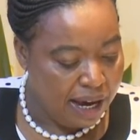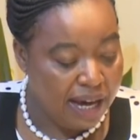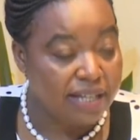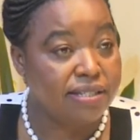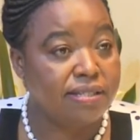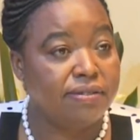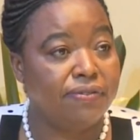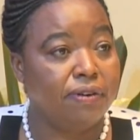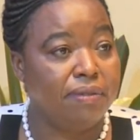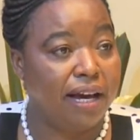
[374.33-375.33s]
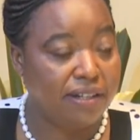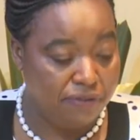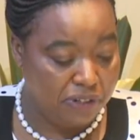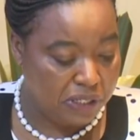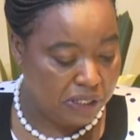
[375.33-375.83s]
has, from that
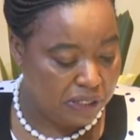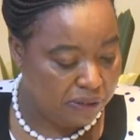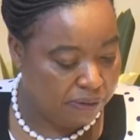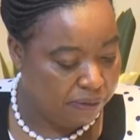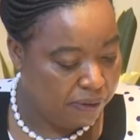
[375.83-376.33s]
visit,